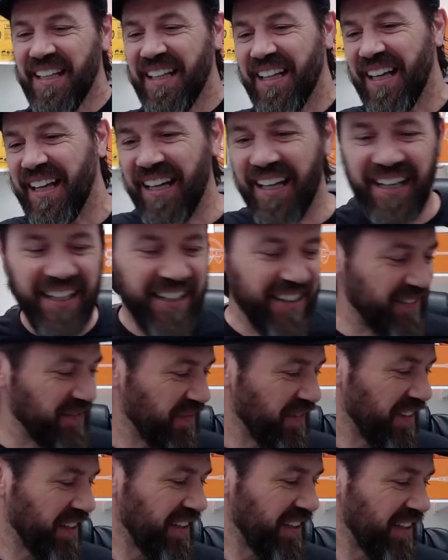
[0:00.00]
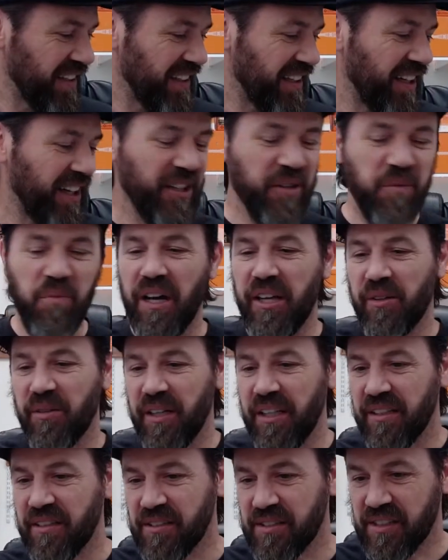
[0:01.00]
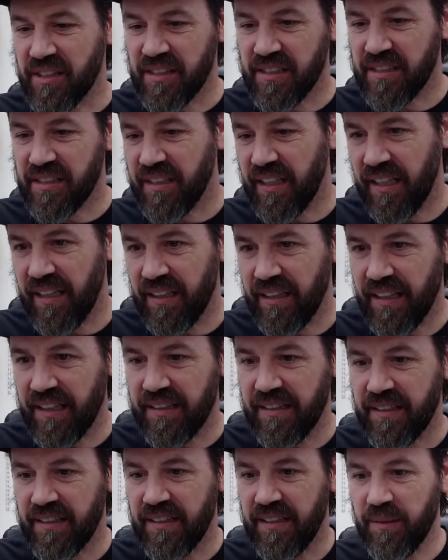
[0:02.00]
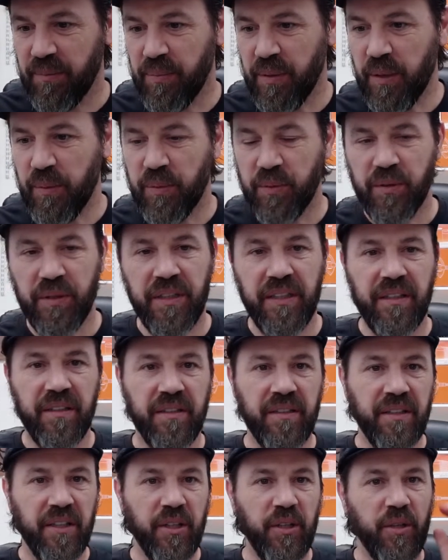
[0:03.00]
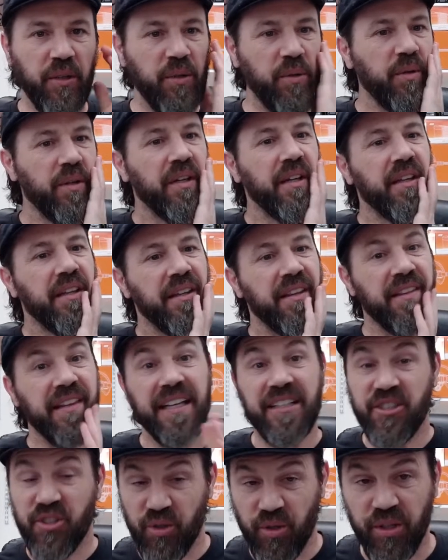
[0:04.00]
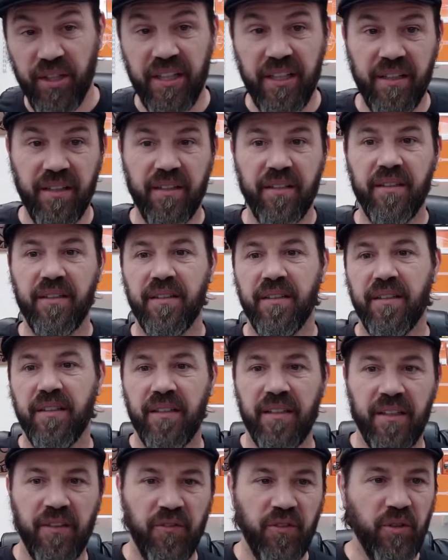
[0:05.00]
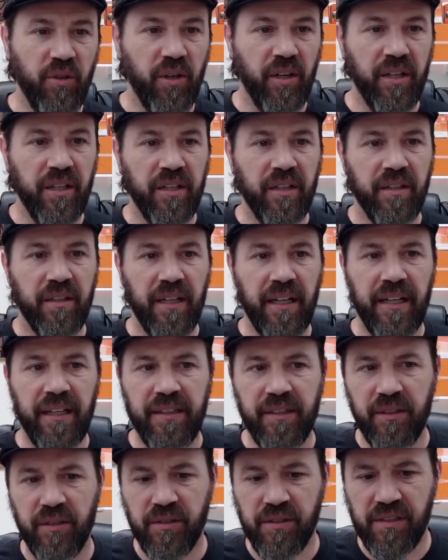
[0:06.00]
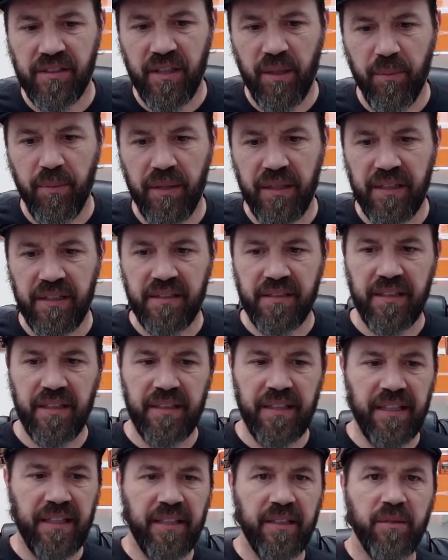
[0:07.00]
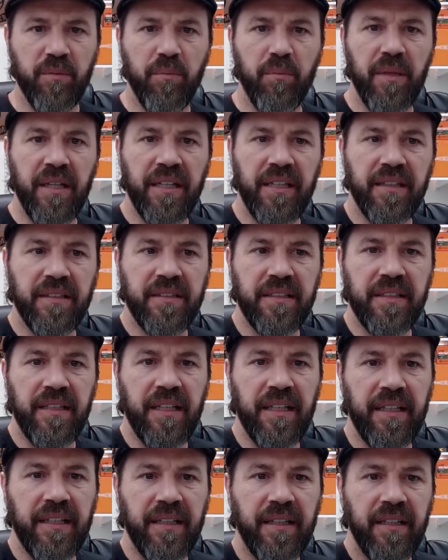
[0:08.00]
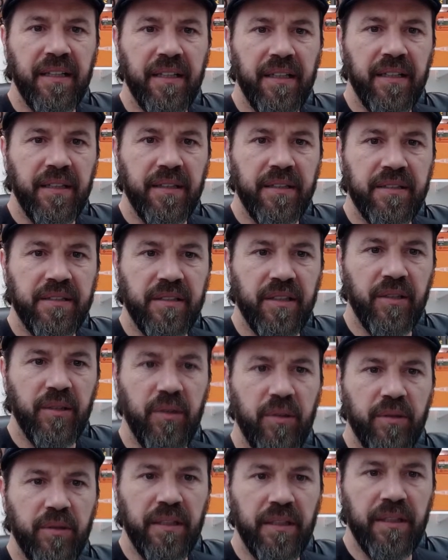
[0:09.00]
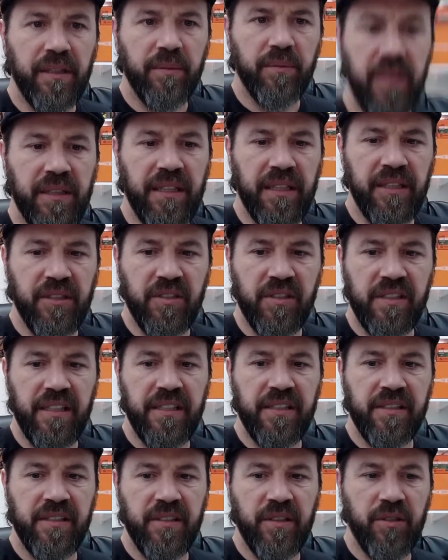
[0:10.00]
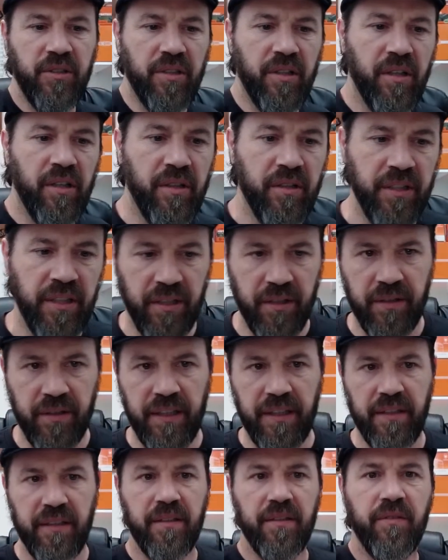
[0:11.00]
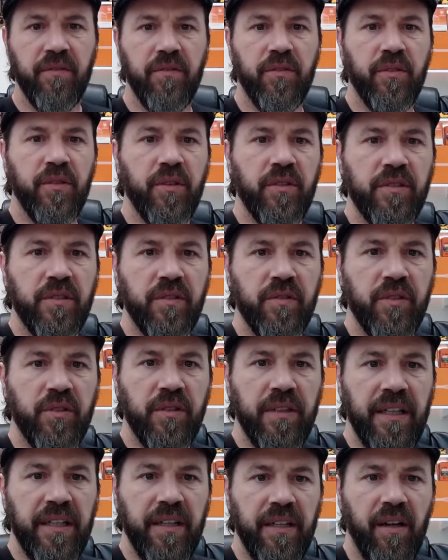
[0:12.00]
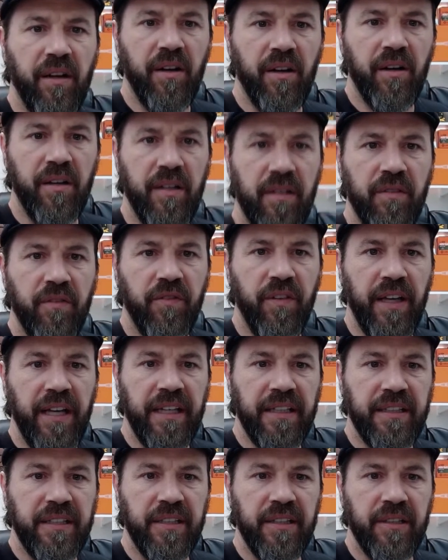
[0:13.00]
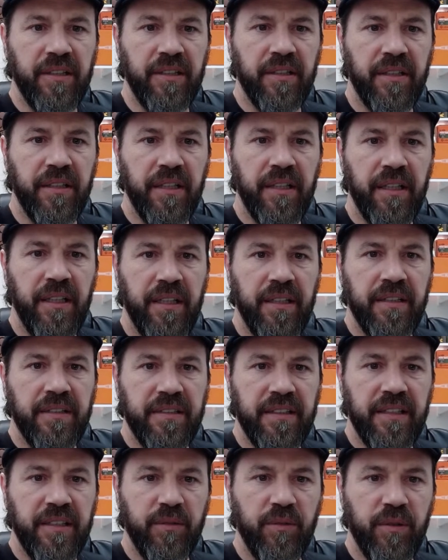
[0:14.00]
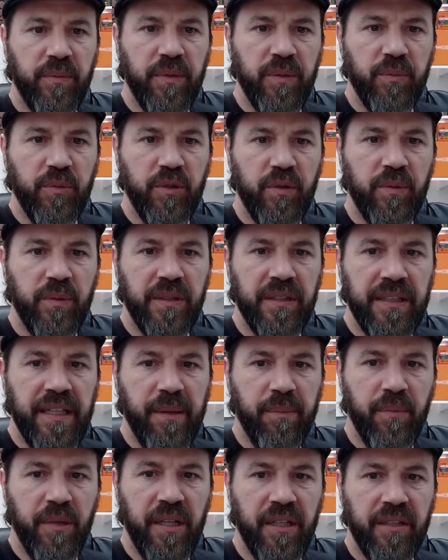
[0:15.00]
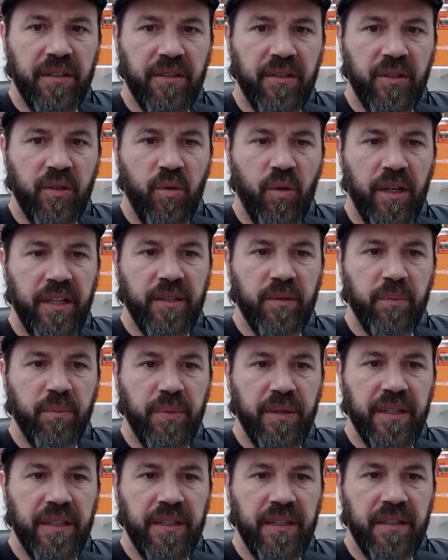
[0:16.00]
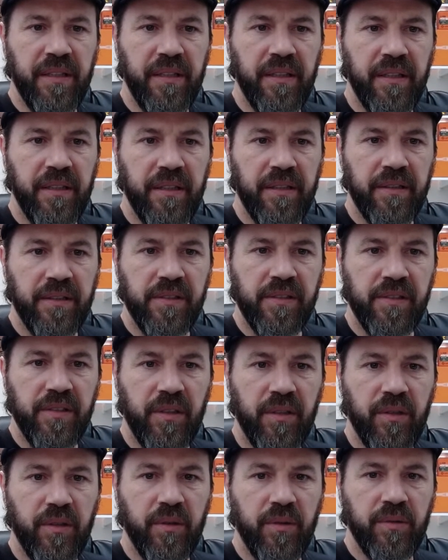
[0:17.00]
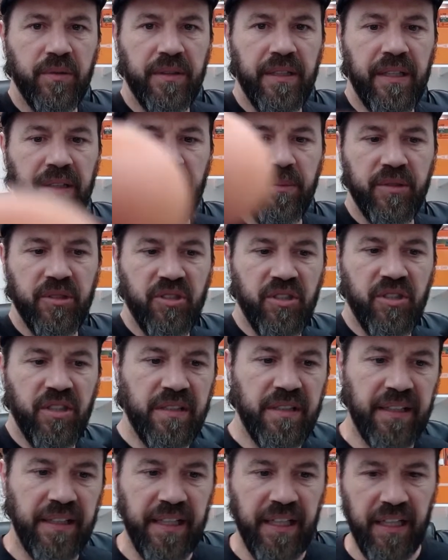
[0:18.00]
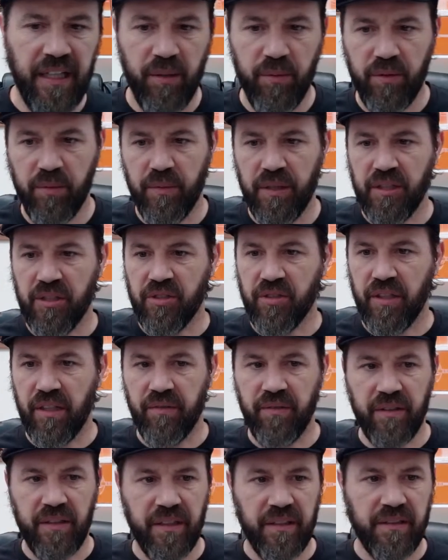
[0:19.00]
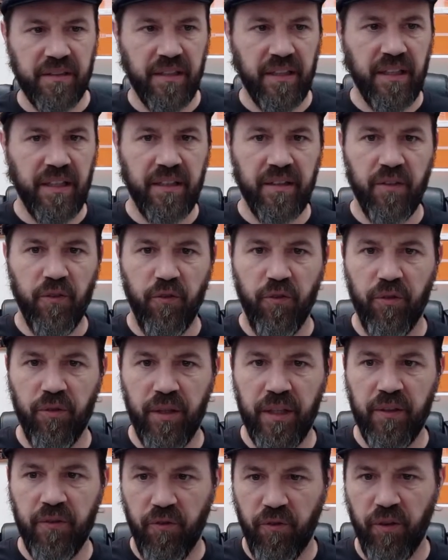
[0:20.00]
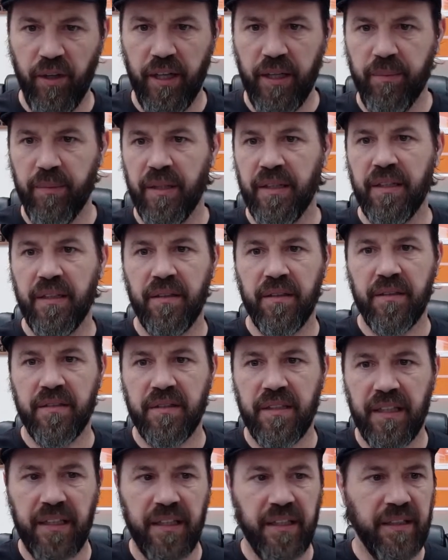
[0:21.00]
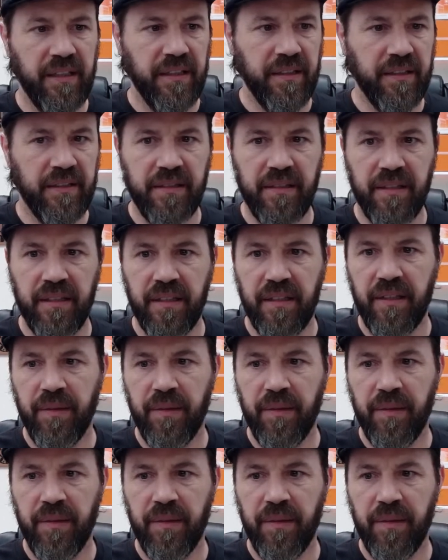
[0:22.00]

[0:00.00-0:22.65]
Uh, all the moderators, just let the people here know that you're here. If you are here, I know somebody said they couldn't make it tonight. So um, again, just let us know you're all here. That for those of you that are in fact here, see we've been moving that monitor quite a bit. So now I'm adjusting the camera, make sure everything's in the fr in frame, and it looks like it is.